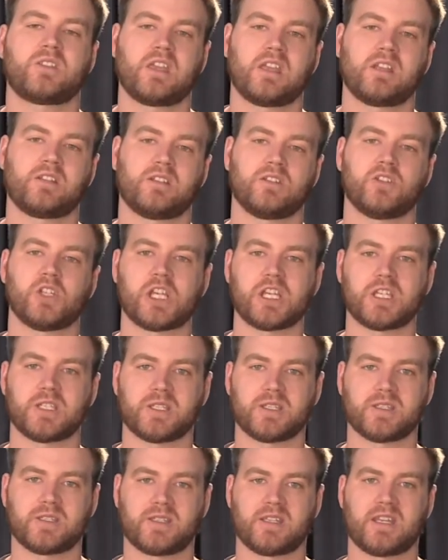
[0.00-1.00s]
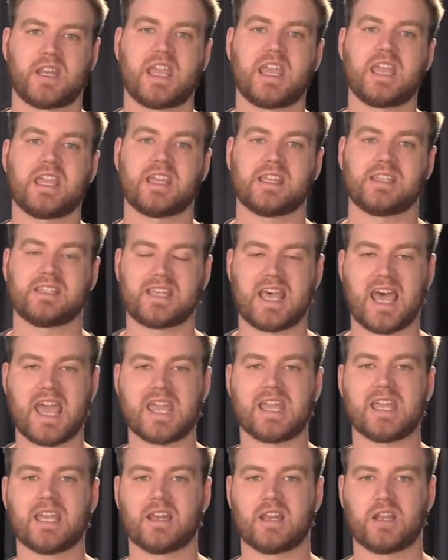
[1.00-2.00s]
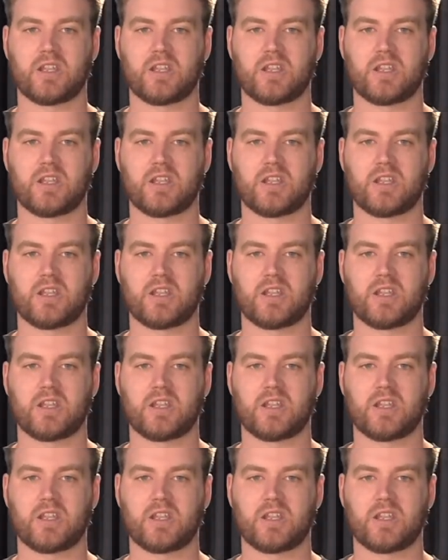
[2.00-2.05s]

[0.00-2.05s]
thing to Jesus and he can take it